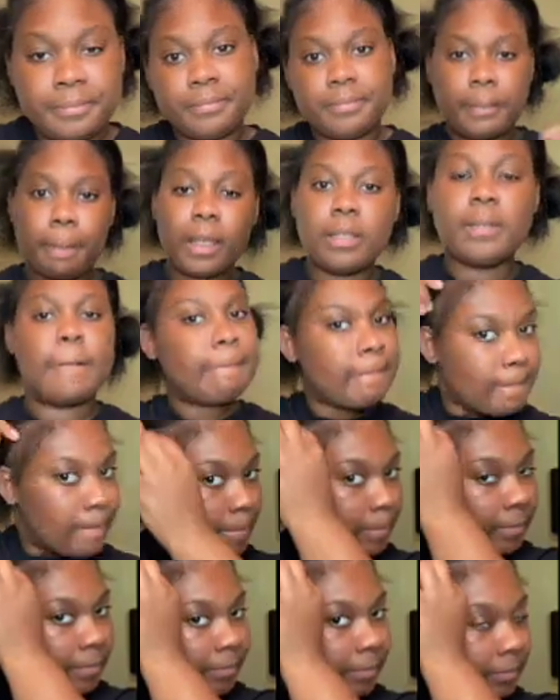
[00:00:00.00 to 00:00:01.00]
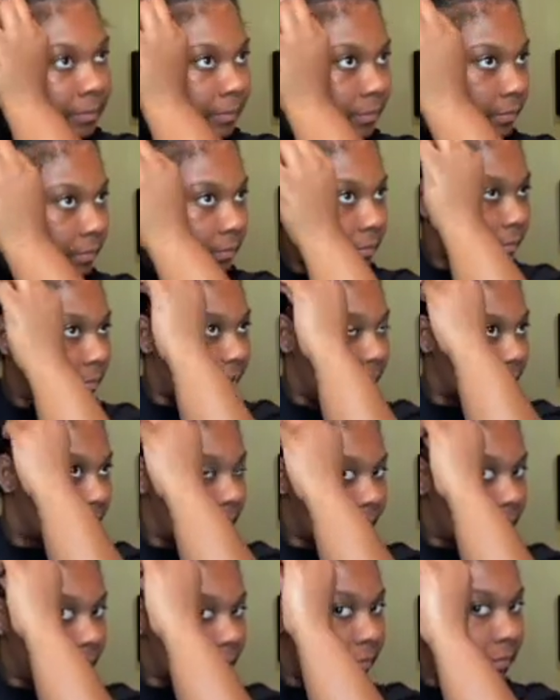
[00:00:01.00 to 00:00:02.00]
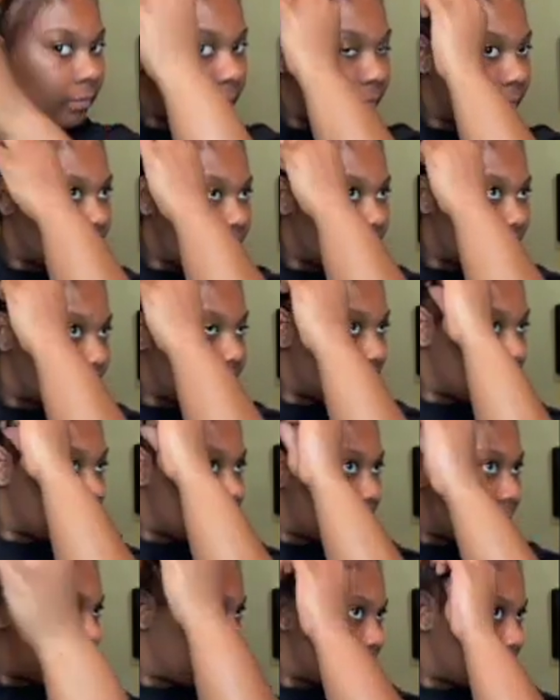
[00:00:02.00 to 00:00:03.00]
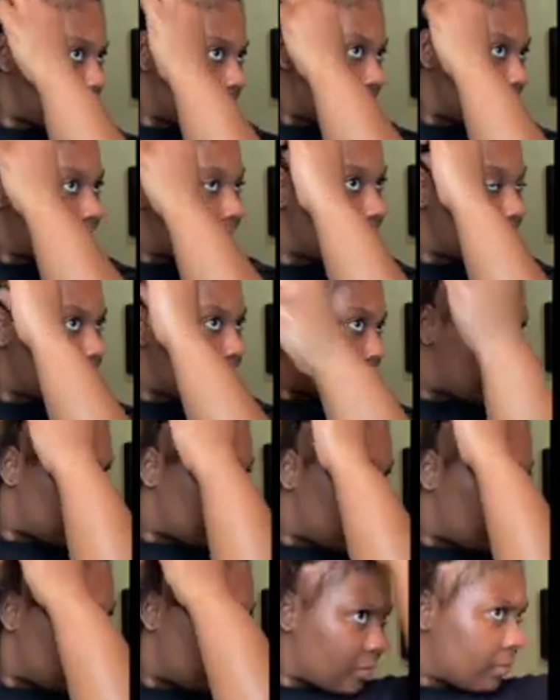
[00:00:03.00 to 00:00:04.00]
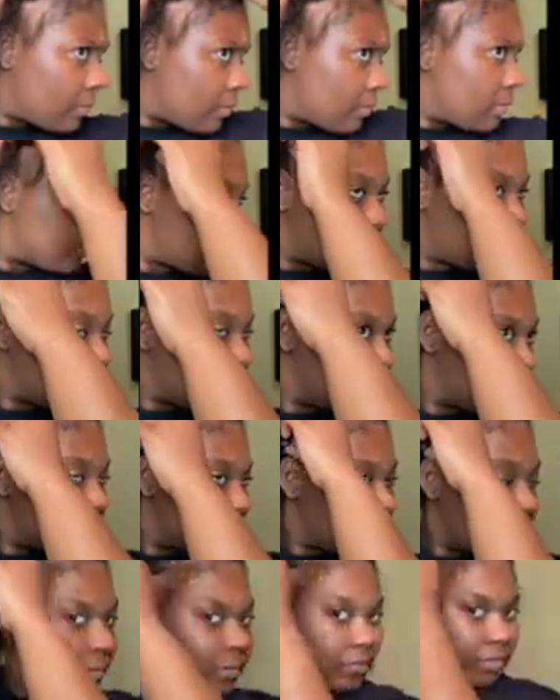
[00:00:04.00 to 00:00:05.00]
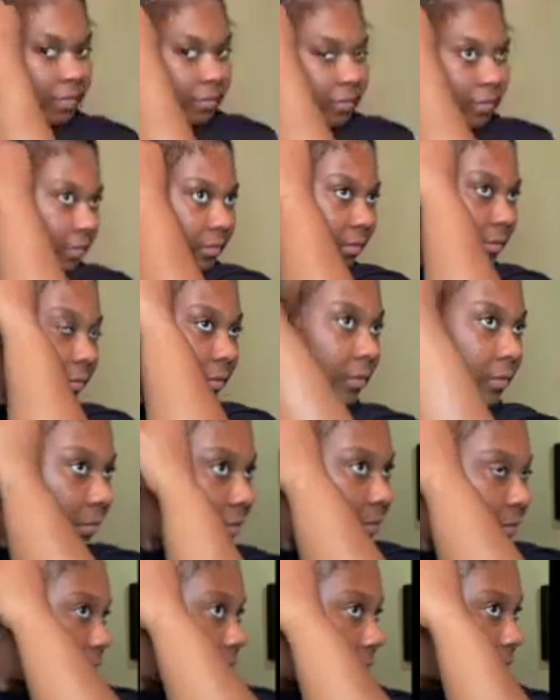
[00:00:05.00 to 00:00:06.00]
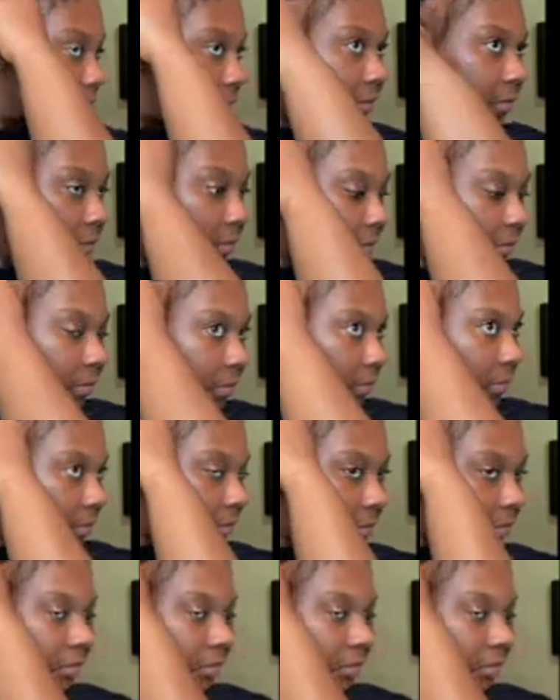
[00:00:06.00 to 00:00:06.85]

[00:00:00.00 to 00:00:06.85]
As you can see the little patches. So I just leave my edges out, anything that's going to cause strain. And my hair